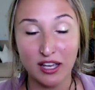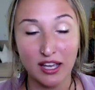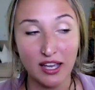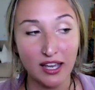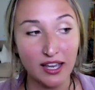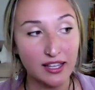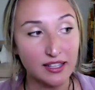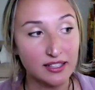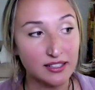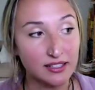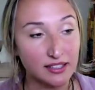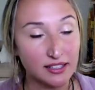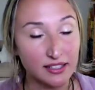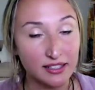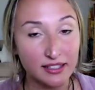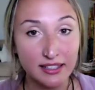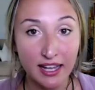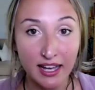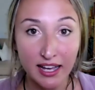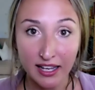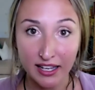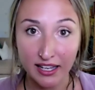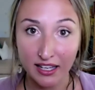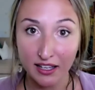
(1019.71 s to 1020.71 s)
And
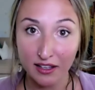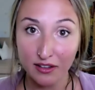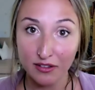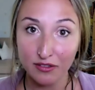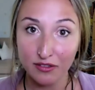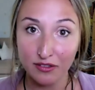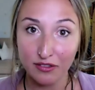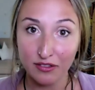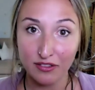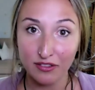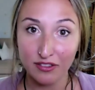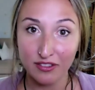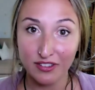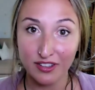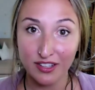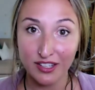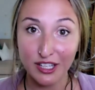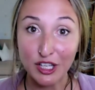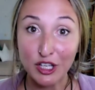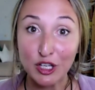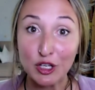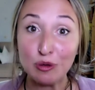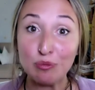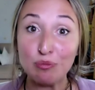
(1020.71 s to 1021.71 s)
life
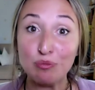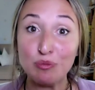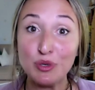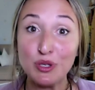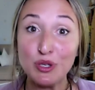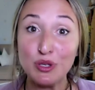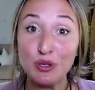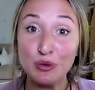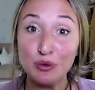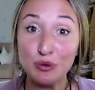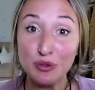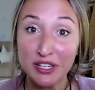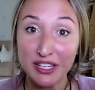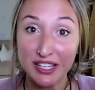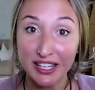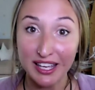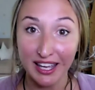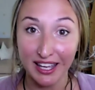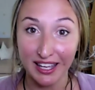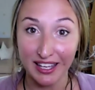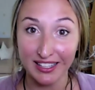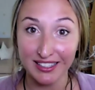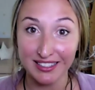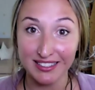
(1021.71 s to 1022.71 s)

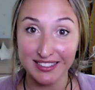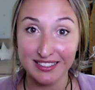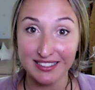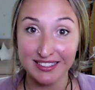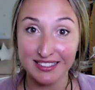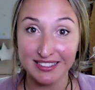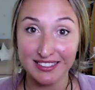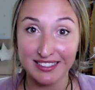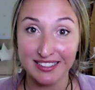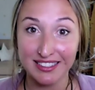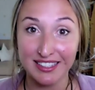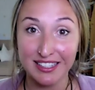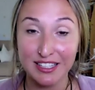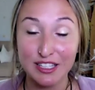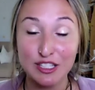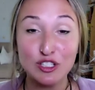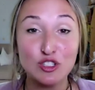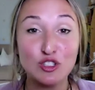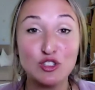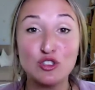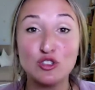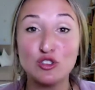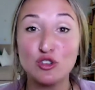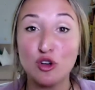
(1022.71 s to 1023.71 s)
communicates
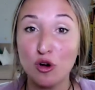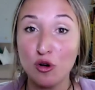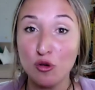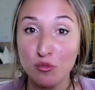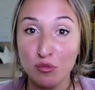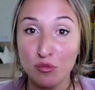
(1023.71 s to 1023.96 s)
so